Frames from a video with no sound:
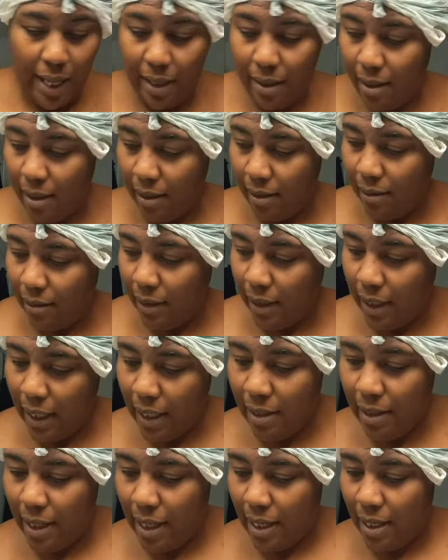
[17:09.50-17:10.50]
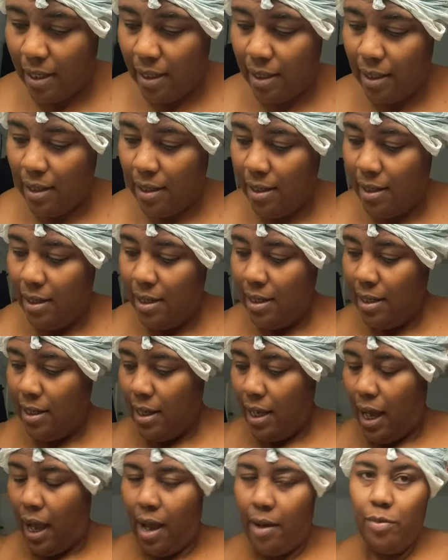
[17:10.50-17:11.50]
that on and then
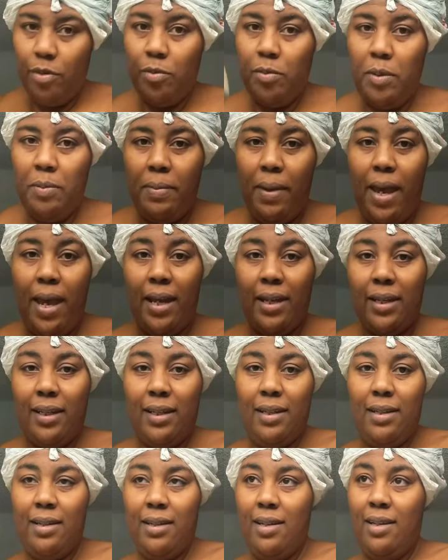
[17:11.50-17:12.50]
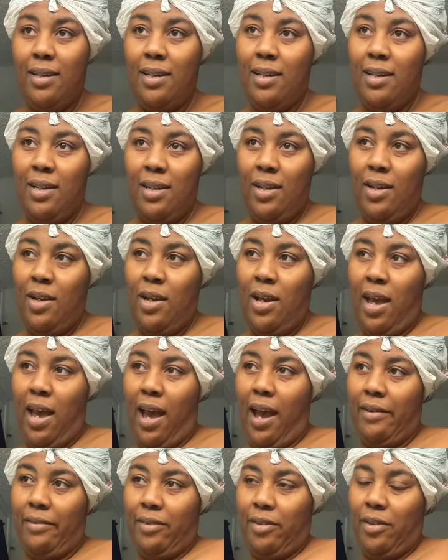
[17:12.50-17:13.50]
I will be back
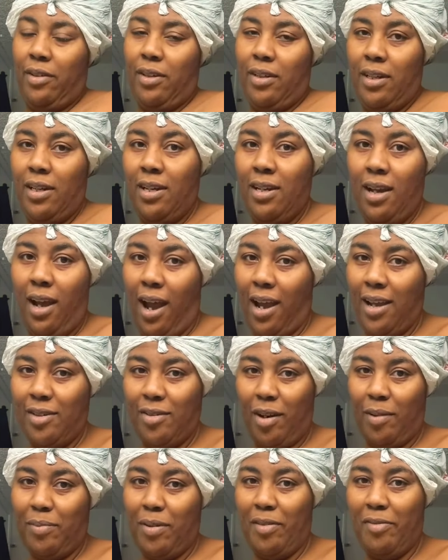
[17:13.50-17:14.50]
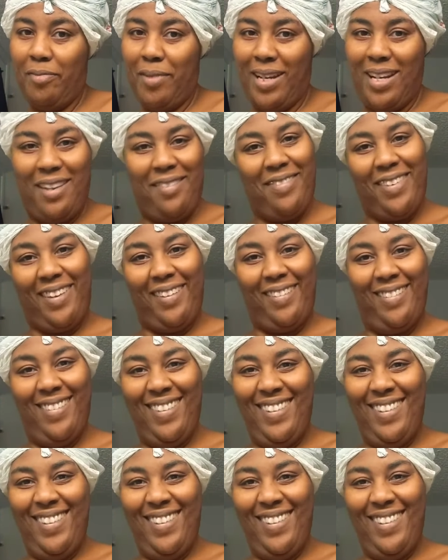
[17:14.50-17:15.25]
after I drop off my nephew.